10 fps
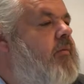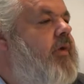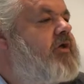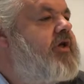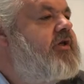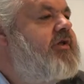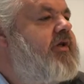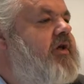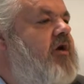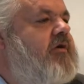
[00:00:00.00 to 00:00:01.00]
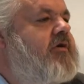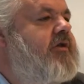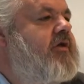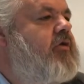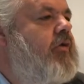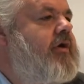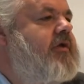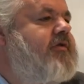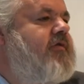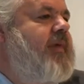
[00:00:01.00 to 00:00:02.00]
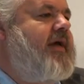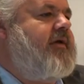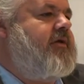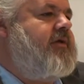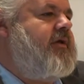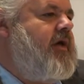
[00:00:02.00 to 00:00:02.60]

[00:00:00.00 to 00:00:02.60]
By changing the current in the coils of the magnet,